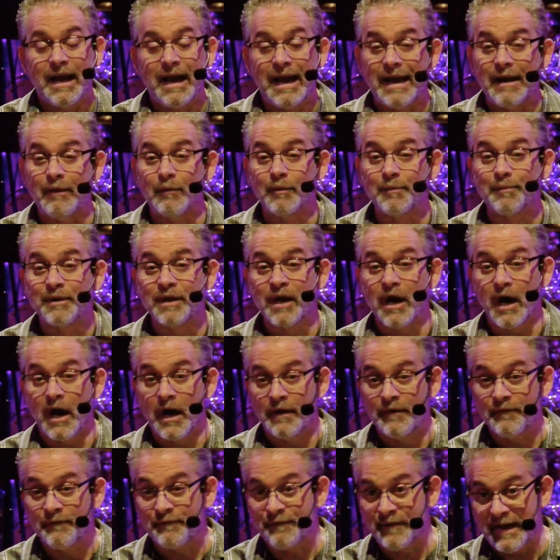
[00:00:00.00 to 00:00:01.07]
It would be
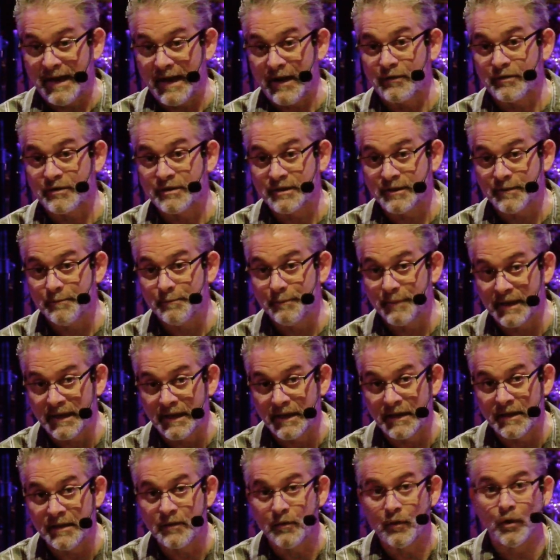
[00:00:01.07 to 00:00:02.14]
unfair to
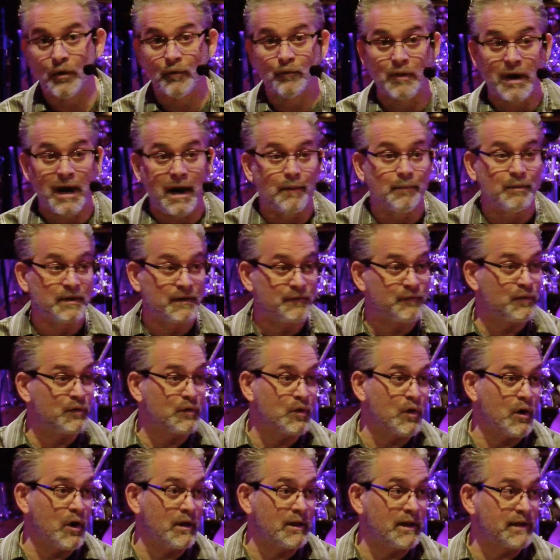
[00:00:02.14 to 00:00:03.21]
me or Robert, if you
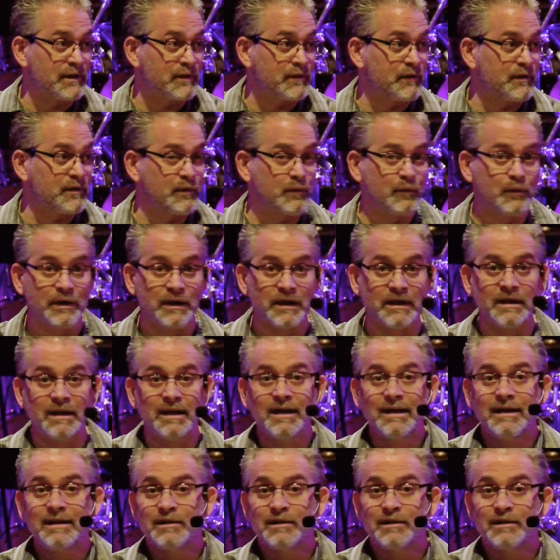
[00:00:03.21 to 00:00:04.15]
call like during the week,